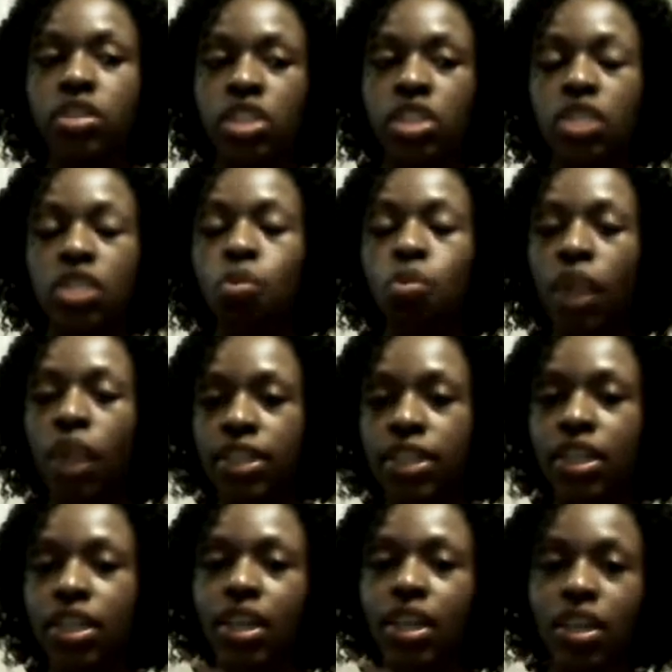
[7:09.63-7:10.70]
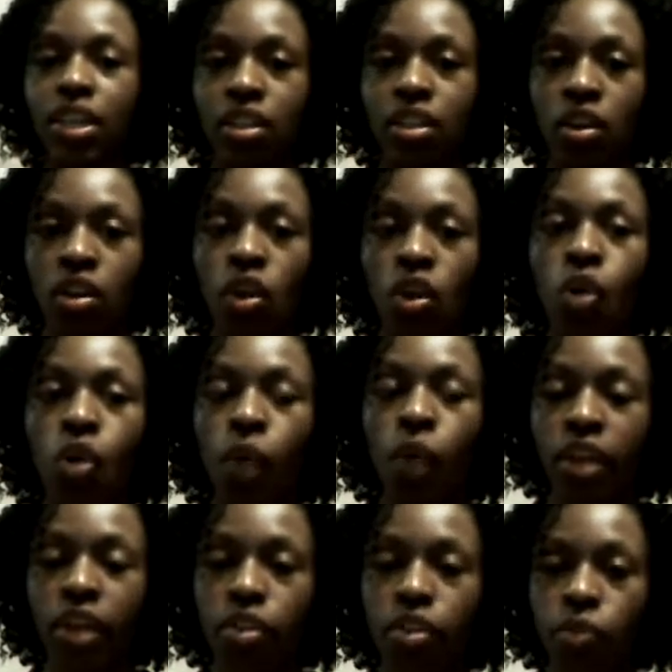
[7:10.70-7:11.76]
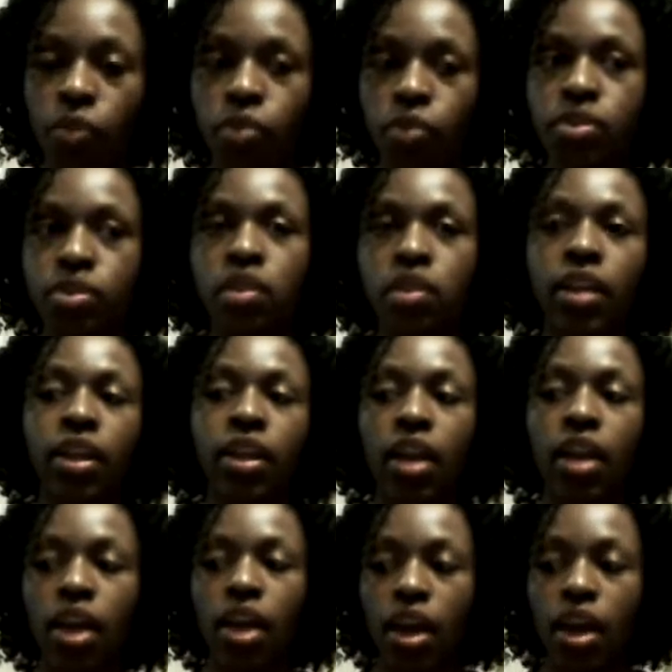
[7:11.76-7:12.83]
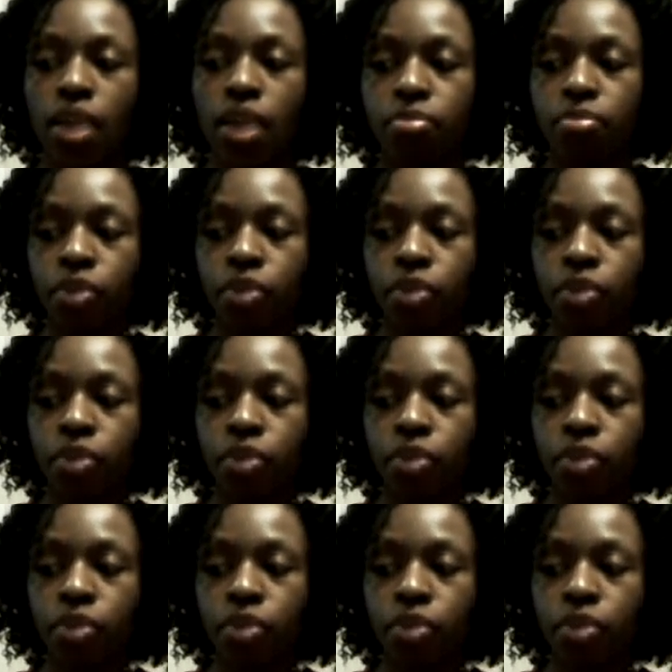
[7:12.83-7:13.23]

I will suggest watching it the whole way through so that